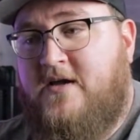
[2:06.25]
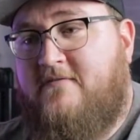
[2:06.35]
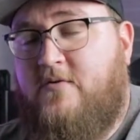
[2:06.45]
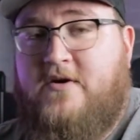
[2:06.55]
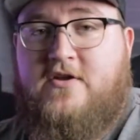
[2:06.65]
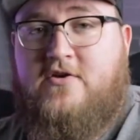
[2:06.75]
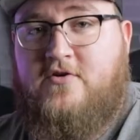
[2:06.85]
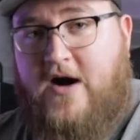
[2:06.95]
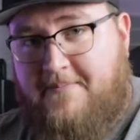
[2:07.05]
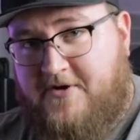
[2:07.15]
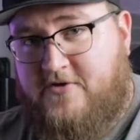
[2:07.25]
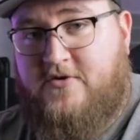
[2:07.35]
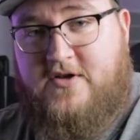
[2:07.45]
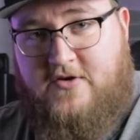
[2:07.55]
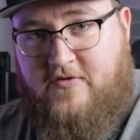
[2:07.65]
If you wanted to do optical,
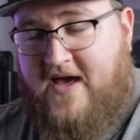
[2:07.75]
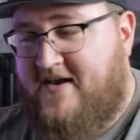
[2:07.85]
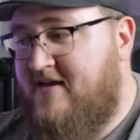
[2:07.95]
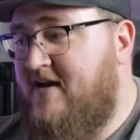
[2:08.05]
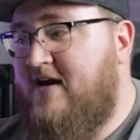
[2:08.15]
you can do that.